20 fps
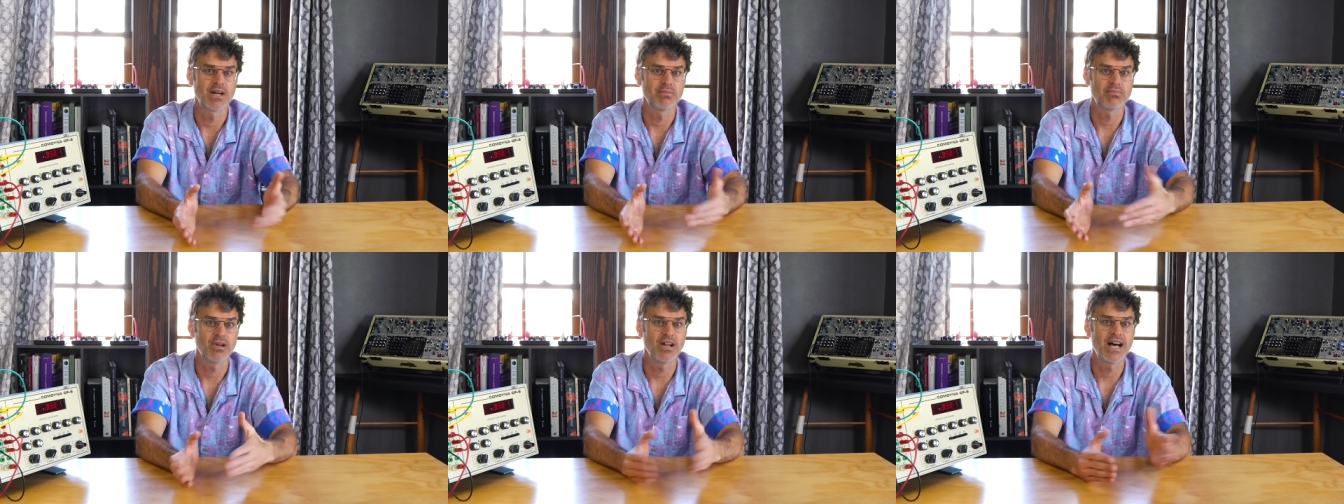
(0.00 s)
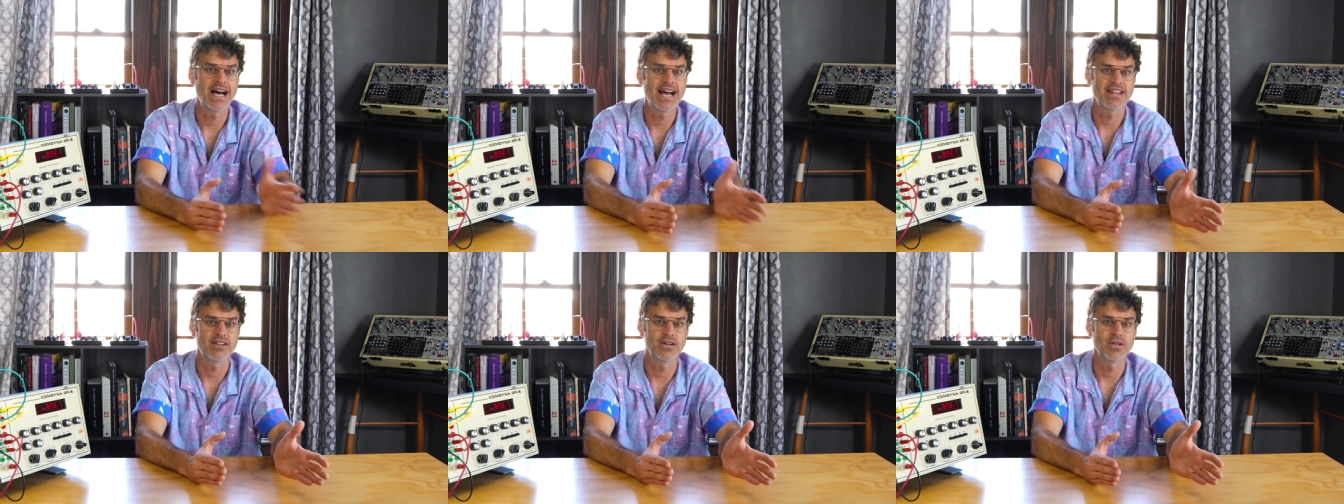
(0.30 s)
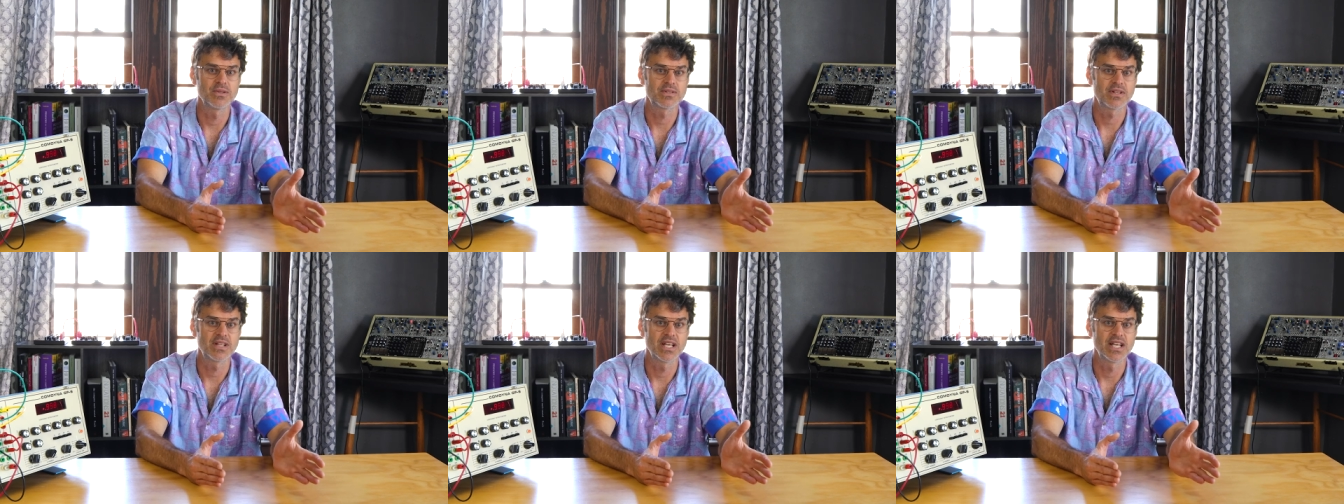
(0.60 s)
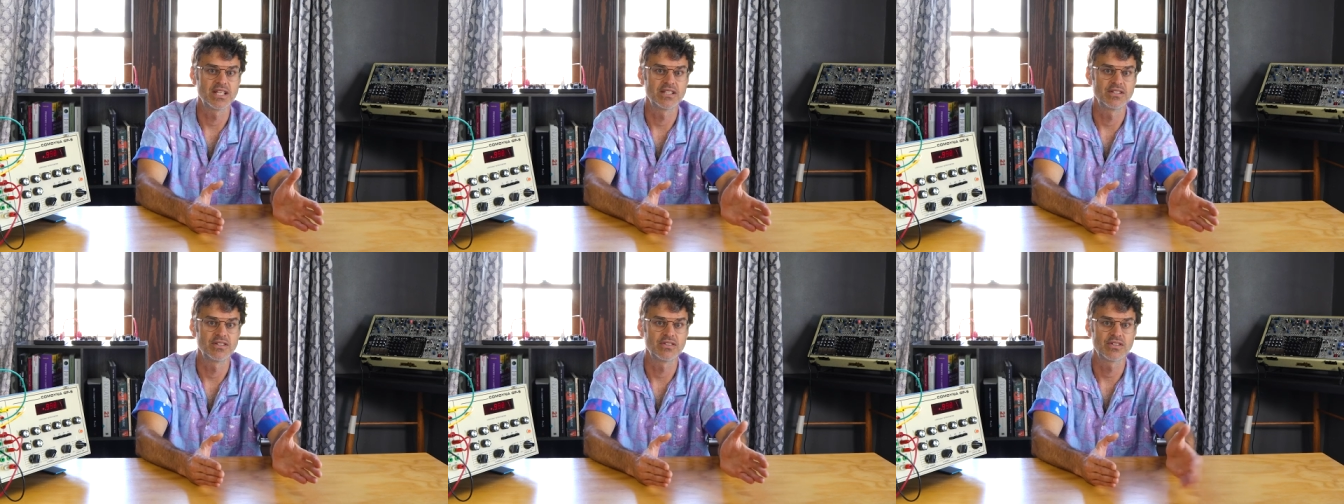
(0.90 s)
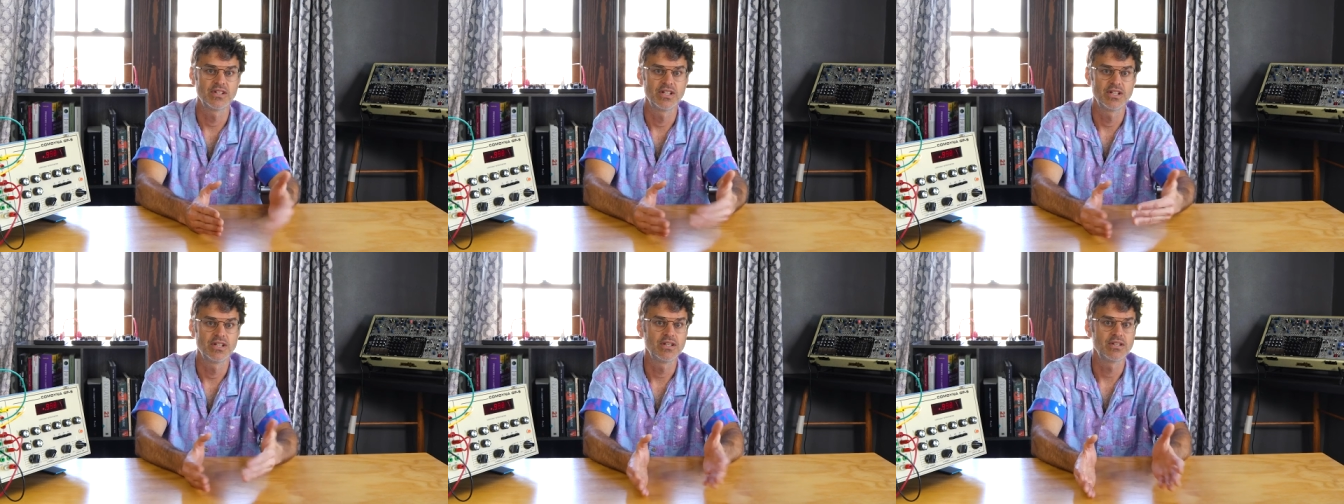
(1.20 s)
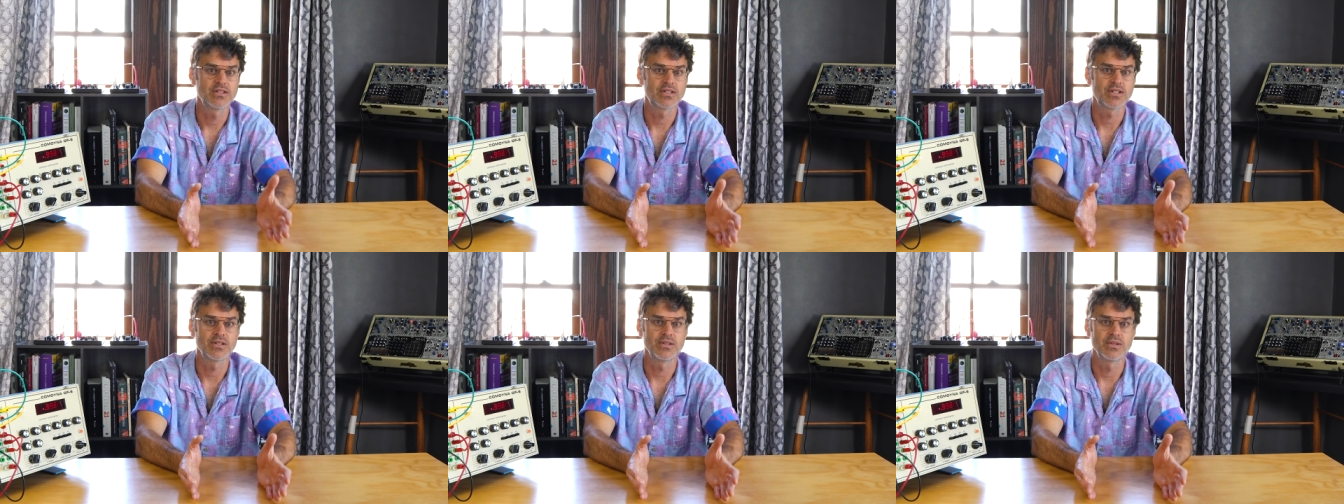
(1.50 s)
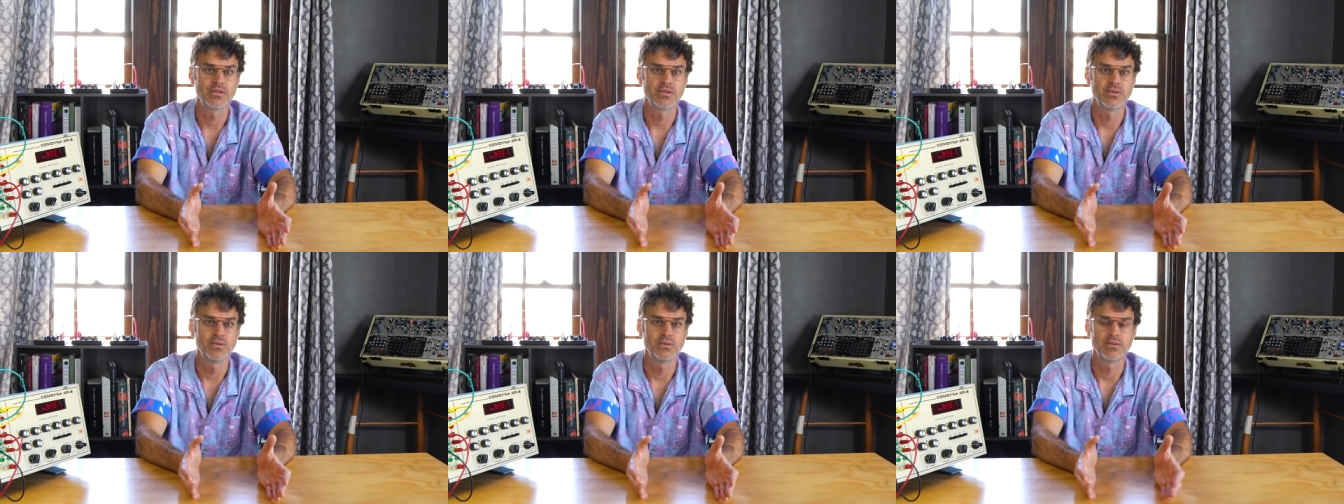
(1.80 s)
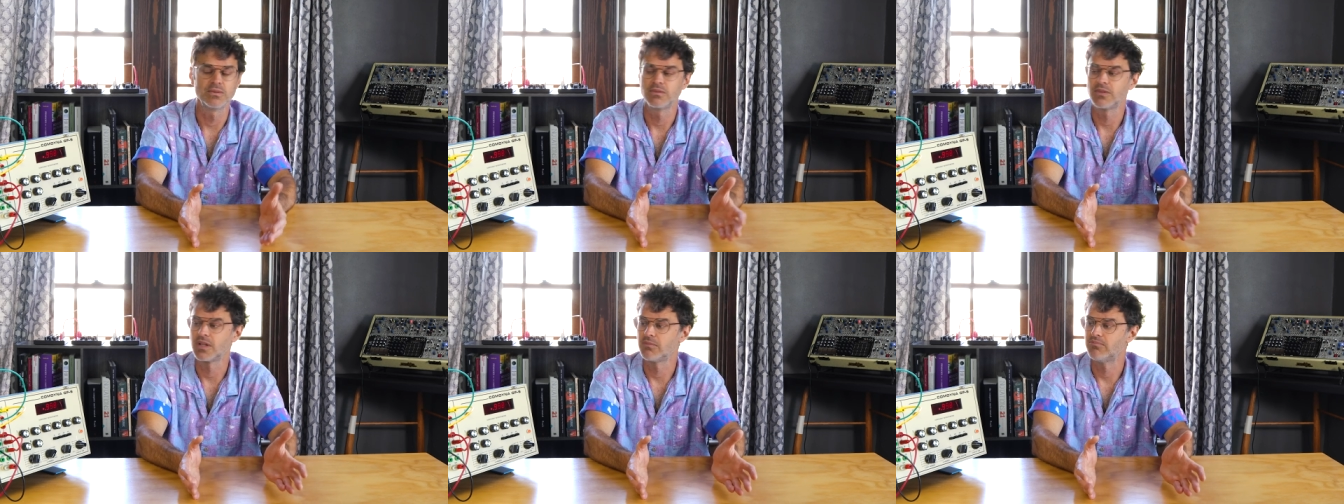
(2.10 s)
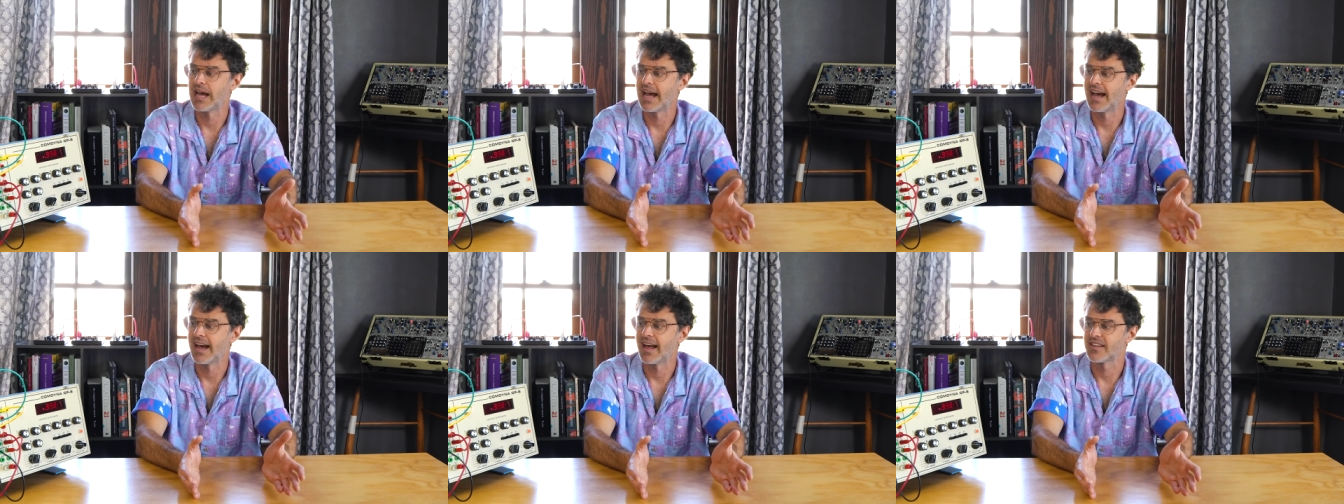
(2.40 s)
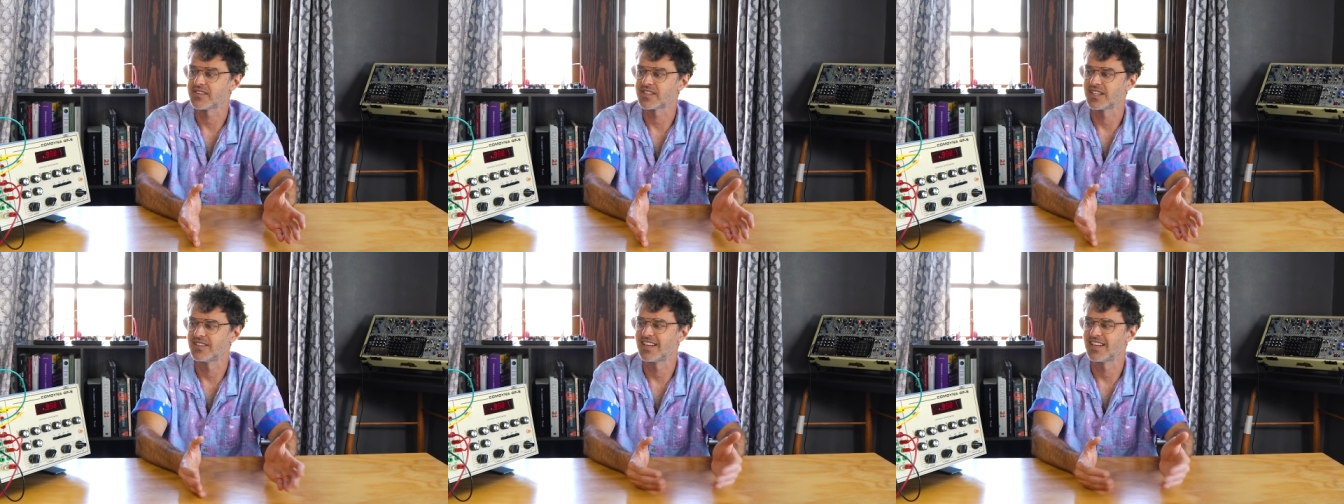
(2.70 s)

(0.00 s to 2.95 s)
apply those things to the Maths.